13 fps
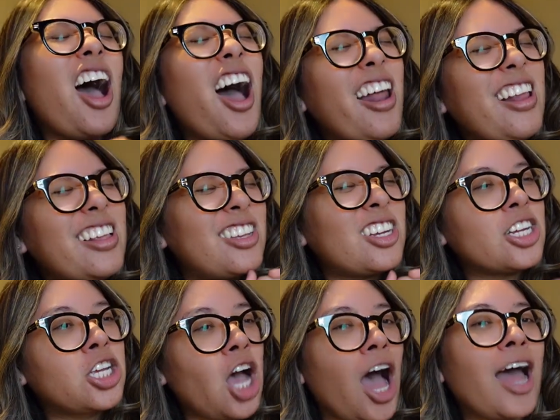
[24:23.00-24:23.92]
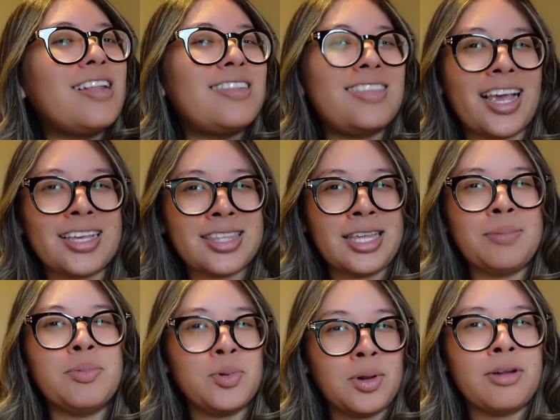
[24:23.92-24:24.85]
honest to God sex
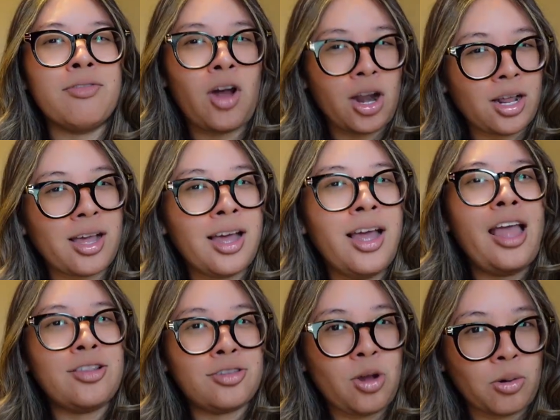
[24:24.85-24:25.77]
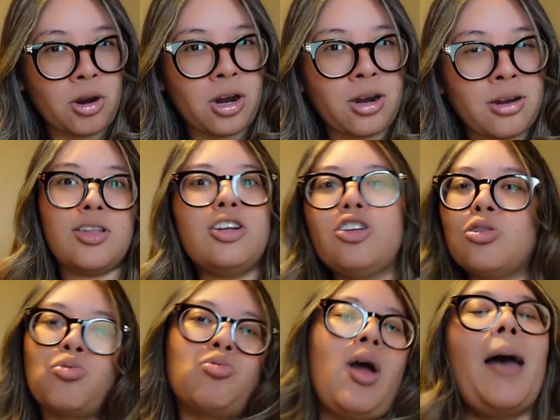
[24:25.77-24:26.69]
scene between Veronica and Stoker. So let's
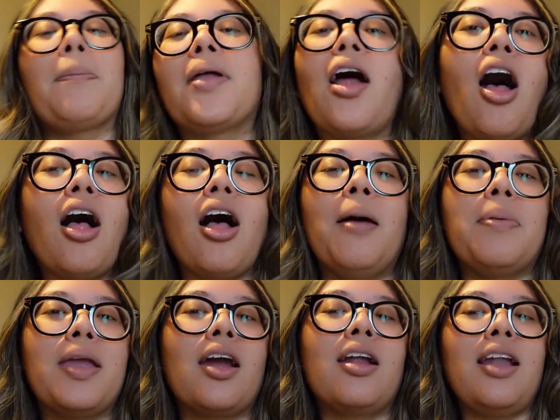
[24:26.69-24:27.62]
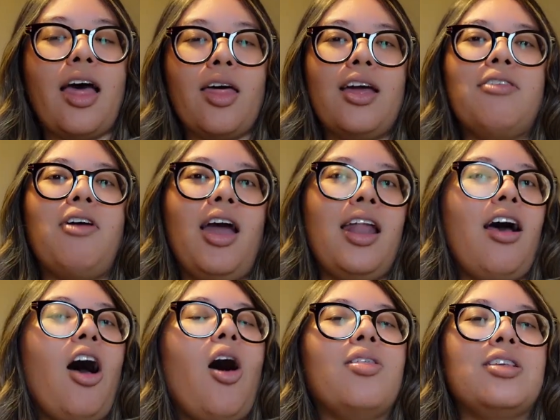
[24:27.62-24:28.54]
just wrap it all up here. Now that I've read
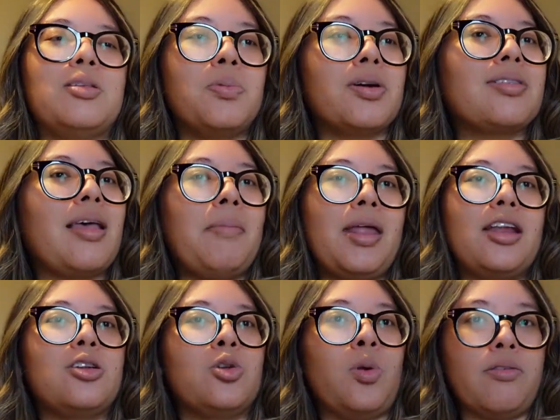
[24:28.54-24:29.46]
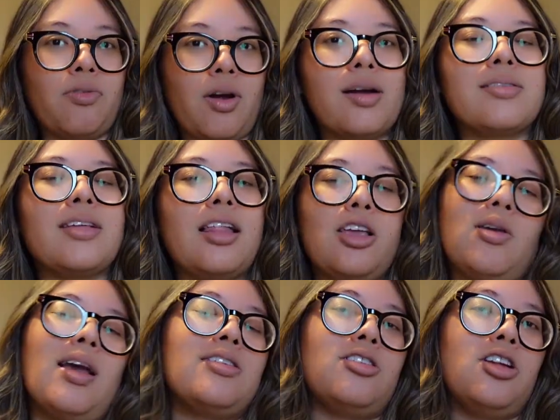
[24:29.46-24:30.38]
all these books, I made it to 24 hours and let you
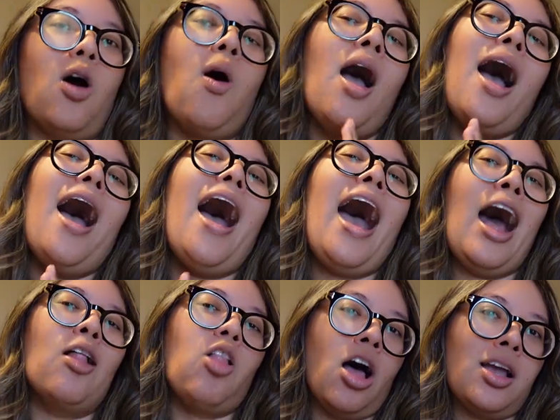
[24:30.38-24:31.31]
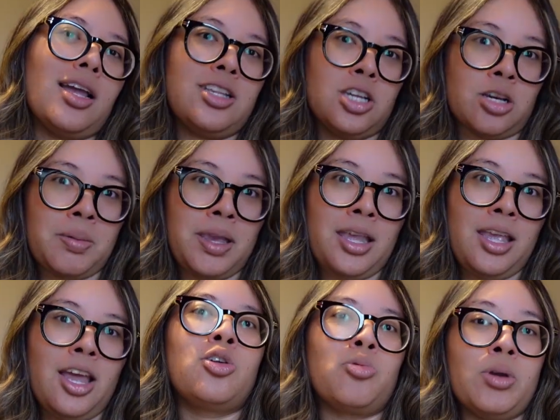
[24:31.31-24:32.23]
guys know how long it took
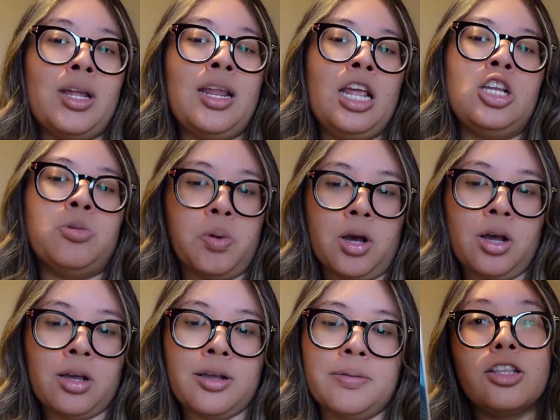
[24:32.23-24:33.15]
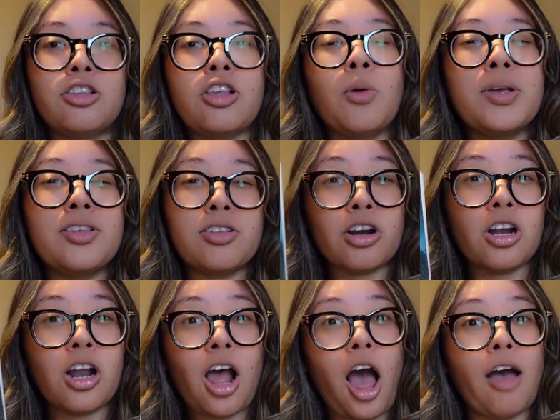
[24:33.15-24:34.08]
me to read each book. So we
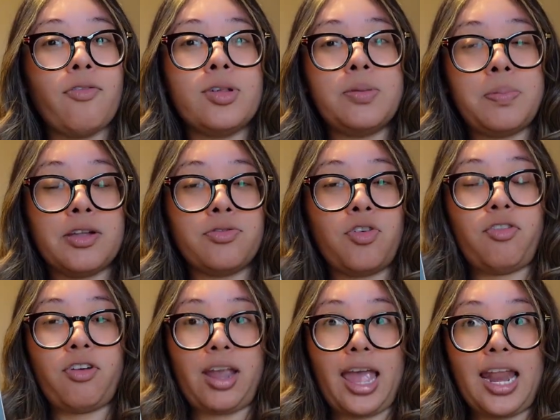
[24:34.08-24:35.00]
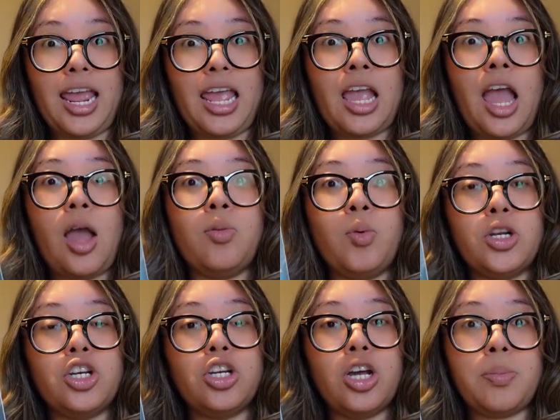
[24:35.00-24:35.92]
started off with Spells for Forgetting,
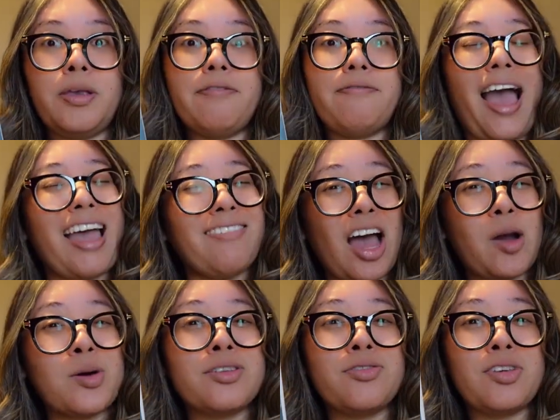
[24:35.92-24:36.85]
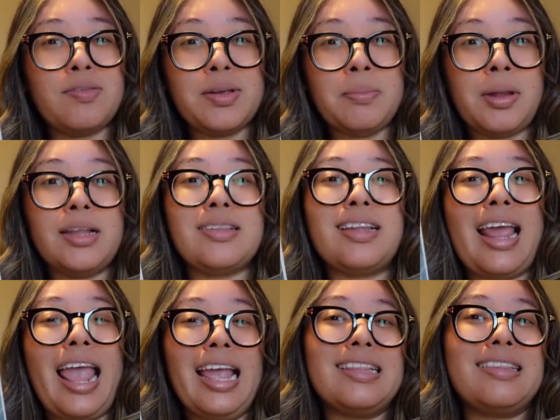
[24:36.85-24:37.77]
which took me 5 hours, 50 minutes, and
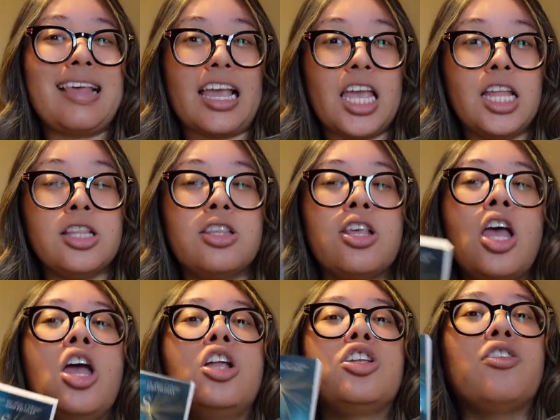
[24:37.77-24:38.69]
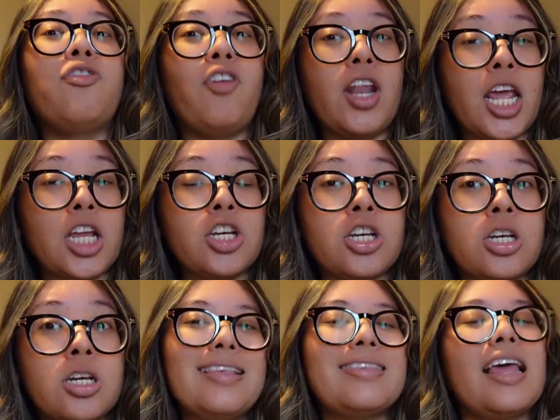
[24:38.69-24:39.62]
8 seconds to
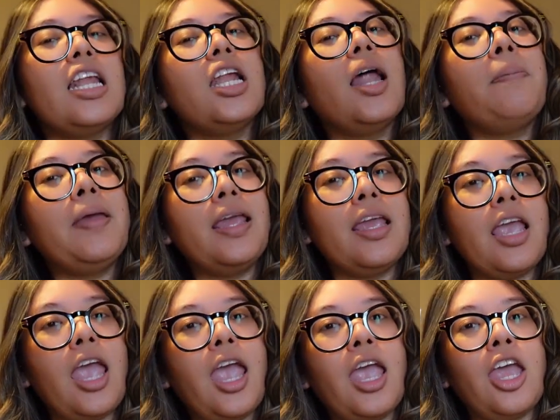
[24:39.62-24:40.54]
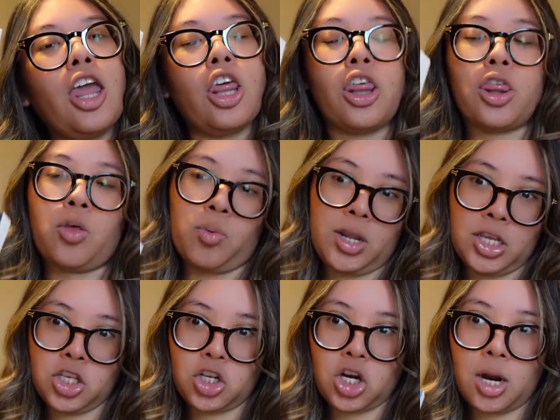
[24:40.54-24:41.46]
finish. This ended up being a
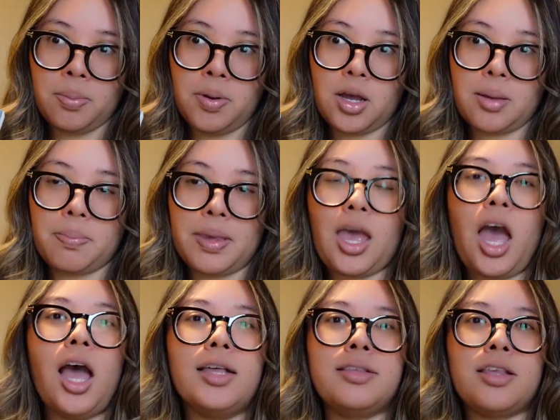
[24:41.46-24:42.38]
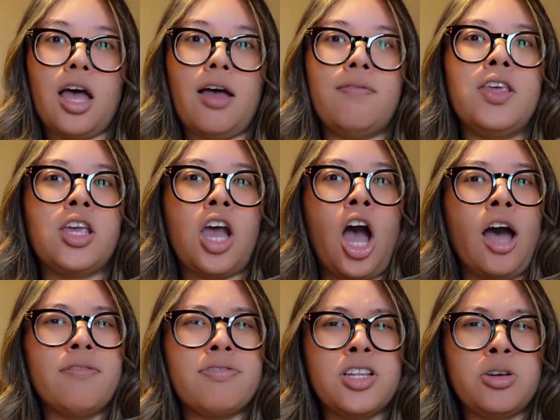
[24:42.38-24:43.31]
3-star book because of the
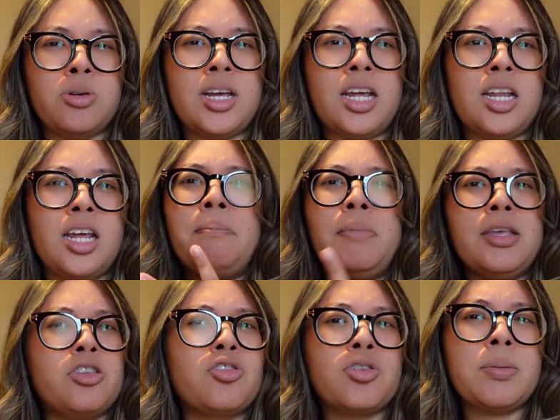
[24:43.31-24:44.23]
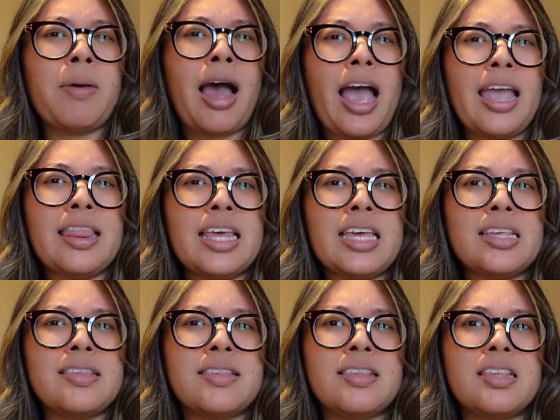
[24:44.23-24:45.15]
convoluted mystery behind
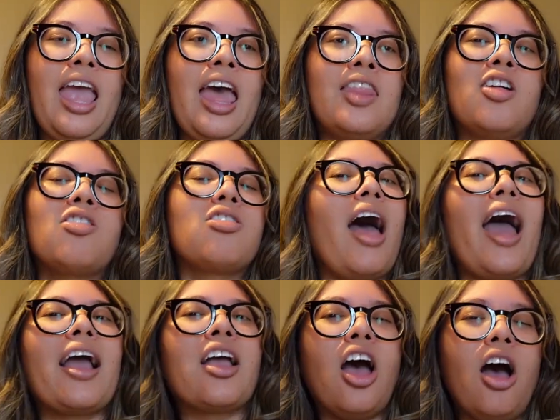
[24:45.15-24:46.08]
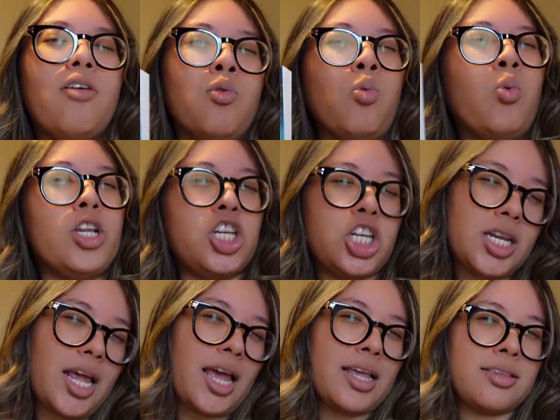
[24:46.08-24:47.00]
this and the lack of
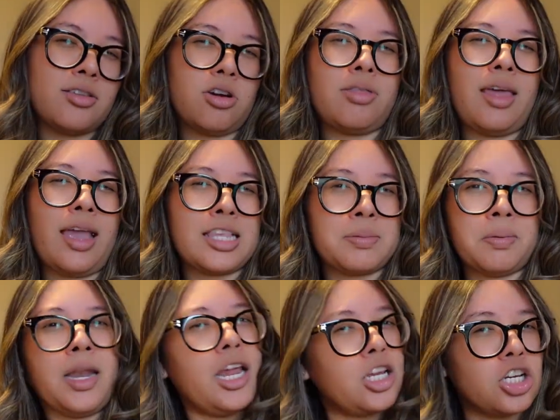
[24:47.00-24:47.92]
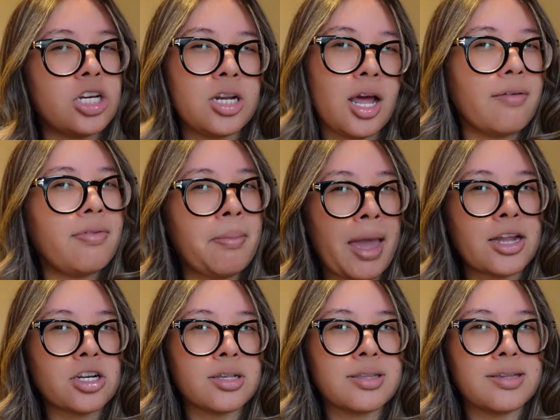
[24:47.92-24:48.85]
witchiness or the explanation of the
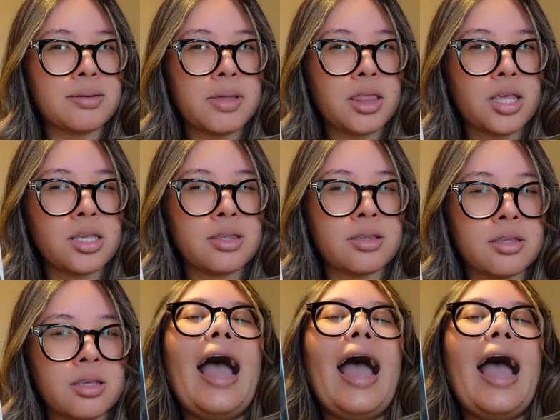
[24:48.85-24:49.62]
magic system in this.